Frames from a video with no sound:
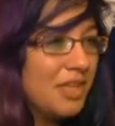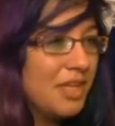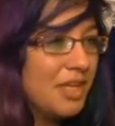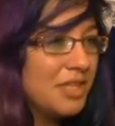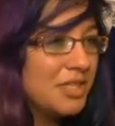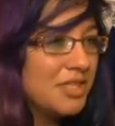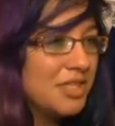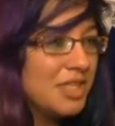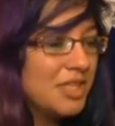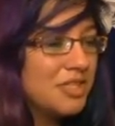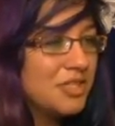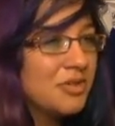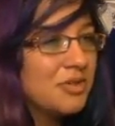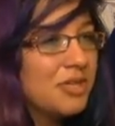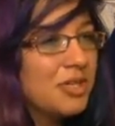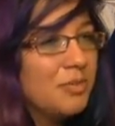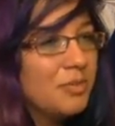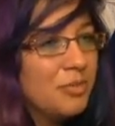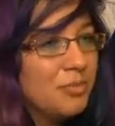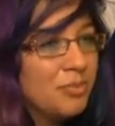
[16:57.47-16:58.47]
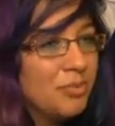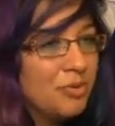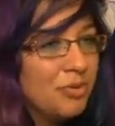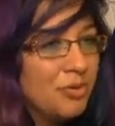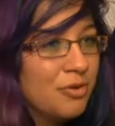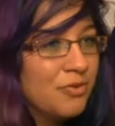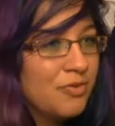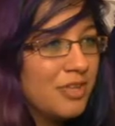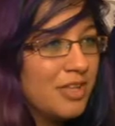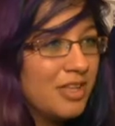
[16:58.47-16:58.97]
it's already been
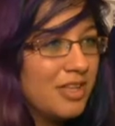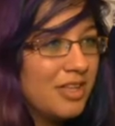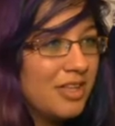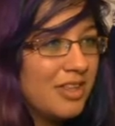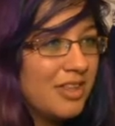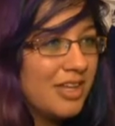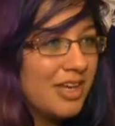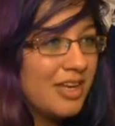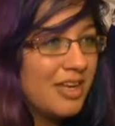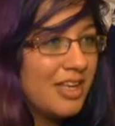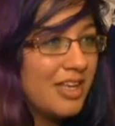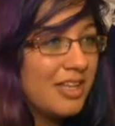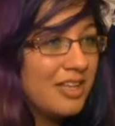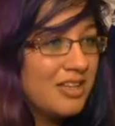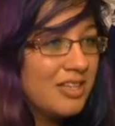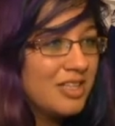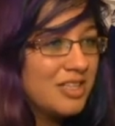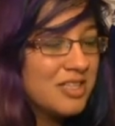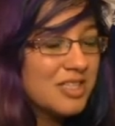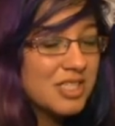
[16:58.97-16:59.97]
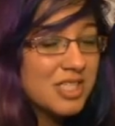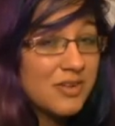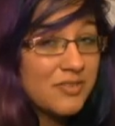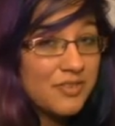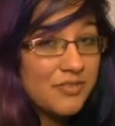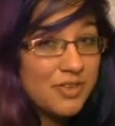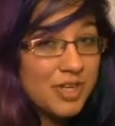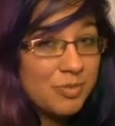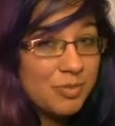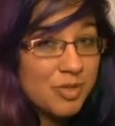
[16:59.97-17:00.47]
proven that at least
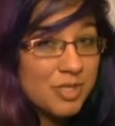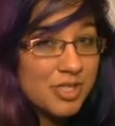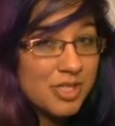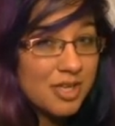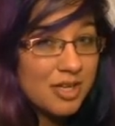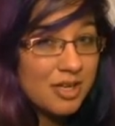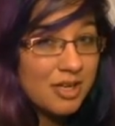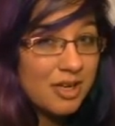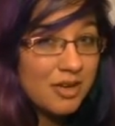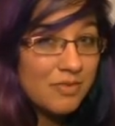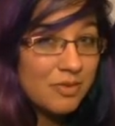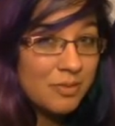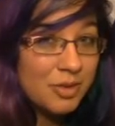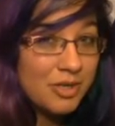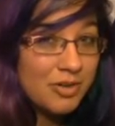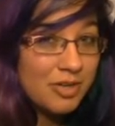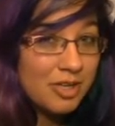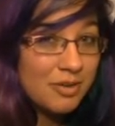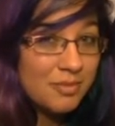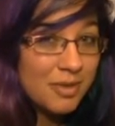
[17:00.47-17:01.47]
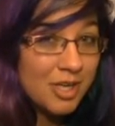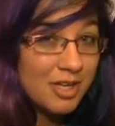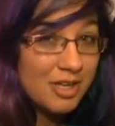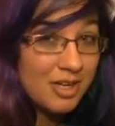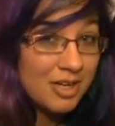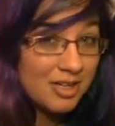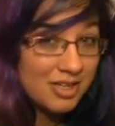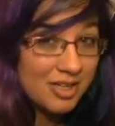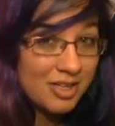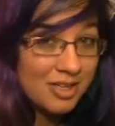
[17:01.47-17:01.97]
75% of American-made
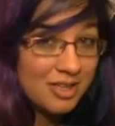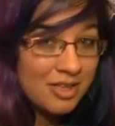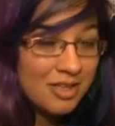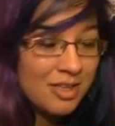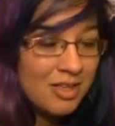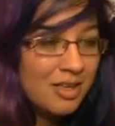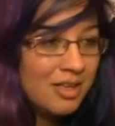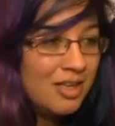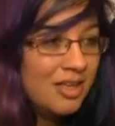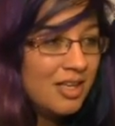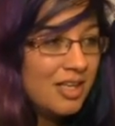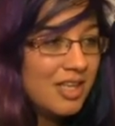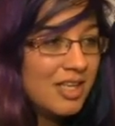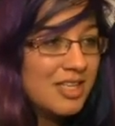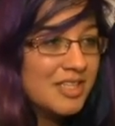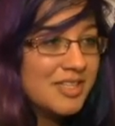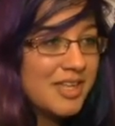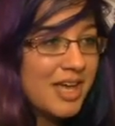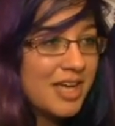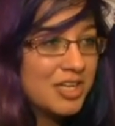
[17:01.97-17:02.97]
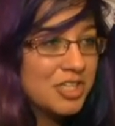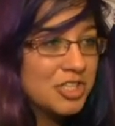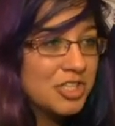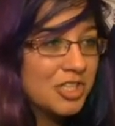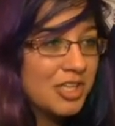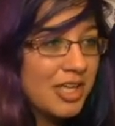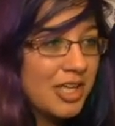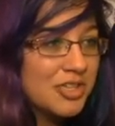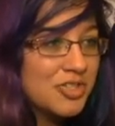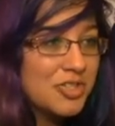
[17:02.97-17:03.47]
honey
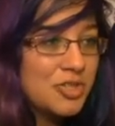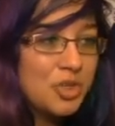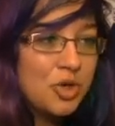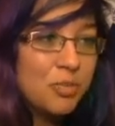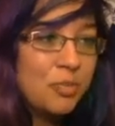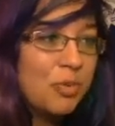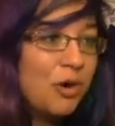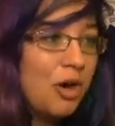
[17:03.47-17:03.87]
actually has no